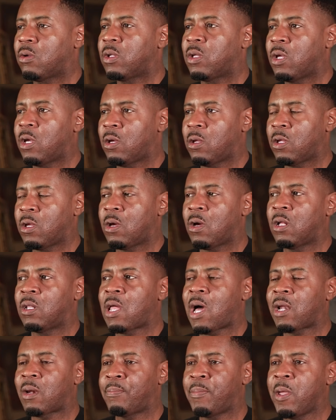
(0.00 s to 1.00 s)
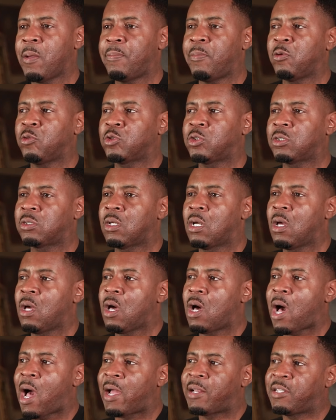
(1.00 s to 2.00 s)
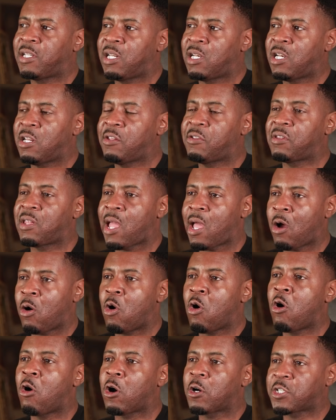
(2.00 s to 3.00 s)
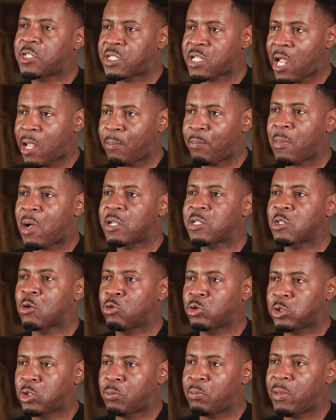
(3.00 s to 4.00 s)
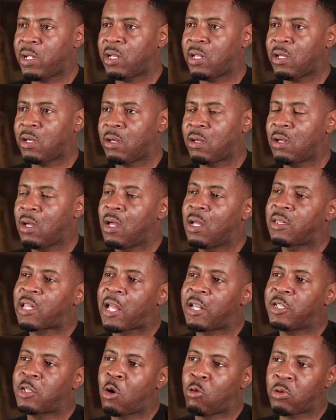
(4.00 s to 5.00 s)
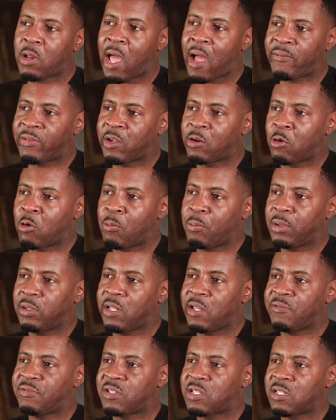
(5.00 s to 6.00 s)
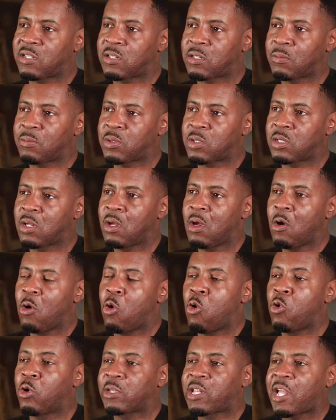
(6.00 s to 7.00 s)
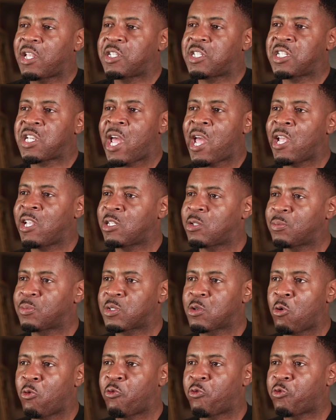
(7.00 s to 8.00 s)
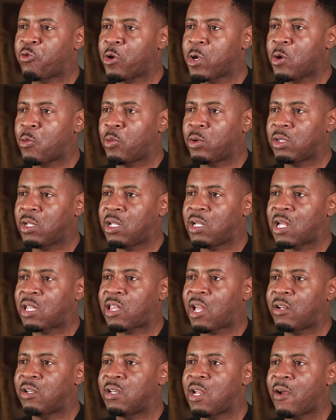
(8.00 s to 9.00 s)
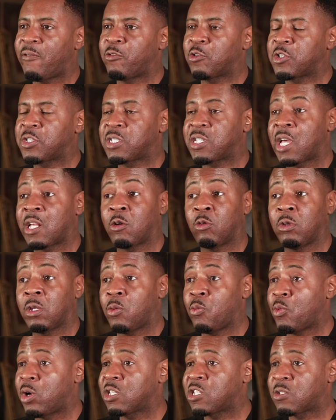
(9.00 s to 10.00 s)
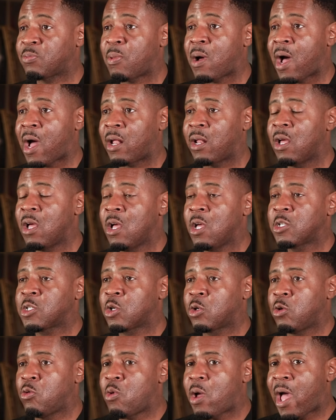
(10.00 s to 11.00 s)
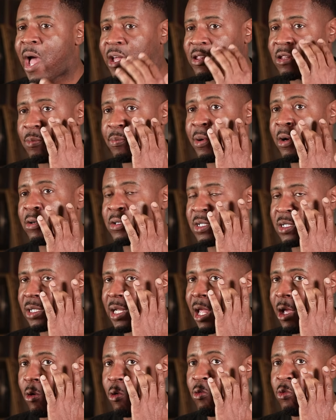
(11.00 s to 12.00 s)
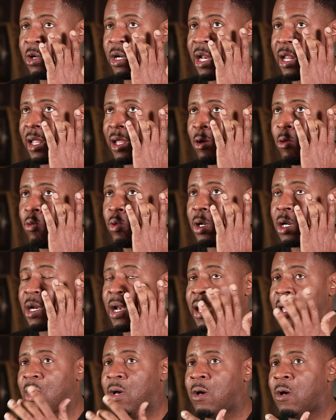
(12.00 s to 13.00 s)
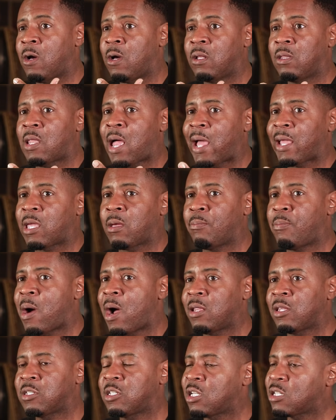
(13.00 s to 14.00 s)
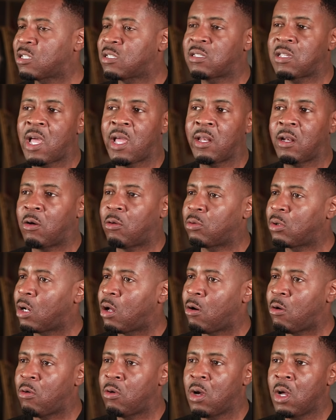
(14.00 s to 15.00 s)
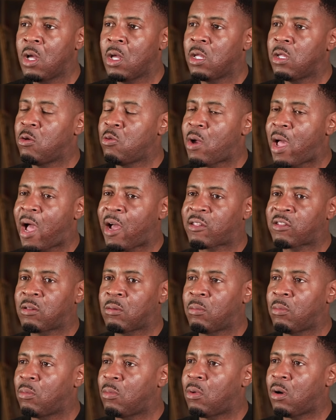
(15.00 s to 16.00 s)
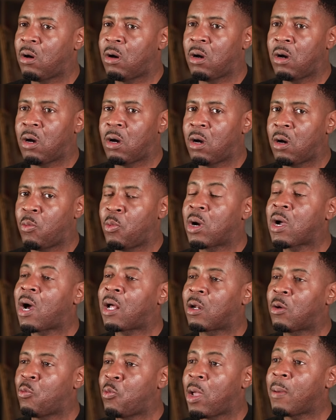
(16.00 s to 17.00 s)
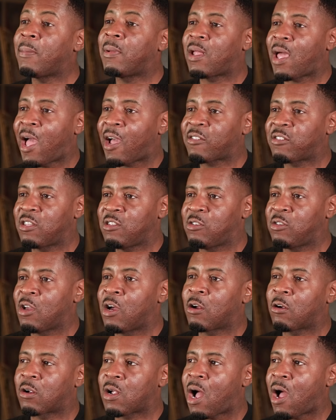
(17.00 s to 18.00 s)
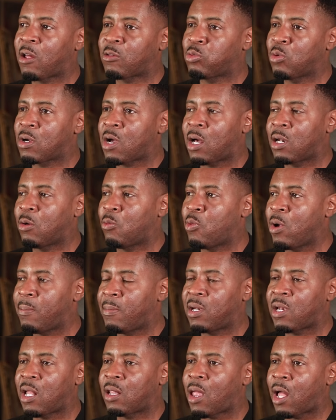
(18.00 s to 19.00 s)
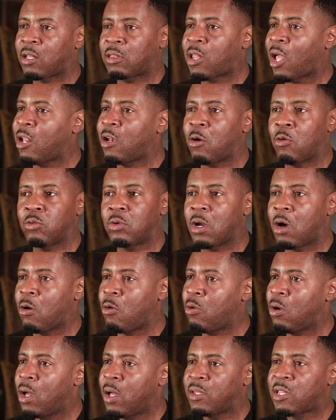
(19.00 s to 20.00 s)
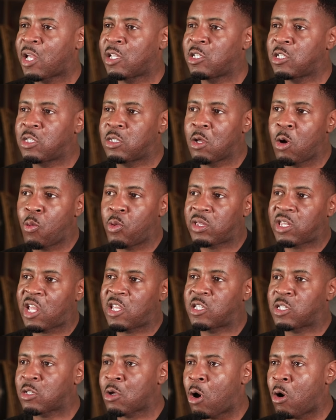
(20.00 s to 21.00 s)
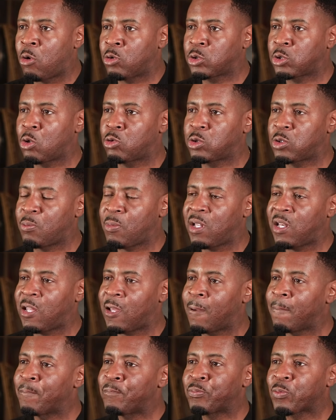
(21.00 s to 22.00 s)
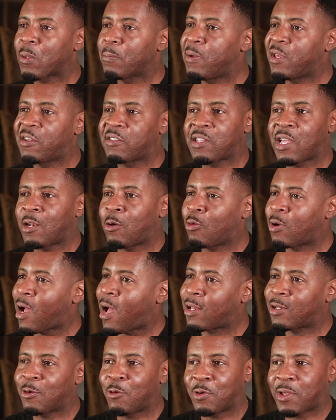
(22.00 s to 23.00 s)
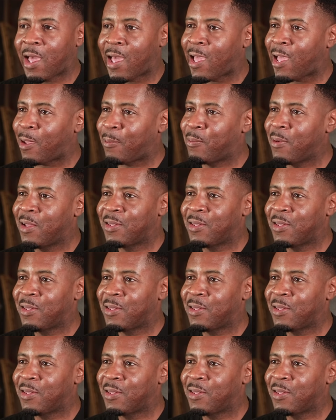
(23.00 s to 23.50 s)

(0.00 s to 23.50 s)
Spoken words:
Oh, yeah, yeah. A lot of people's identities now are shaped by social media. They don't have their own belief systems, or they change them so frequently that they never settle in one spot. So you ask a person now, who do they like in politics? They don't know. You ask them what kind of women, ask these younger guys what kind of women they like. They don't know. They just know what they saw on social media because they don't got no game.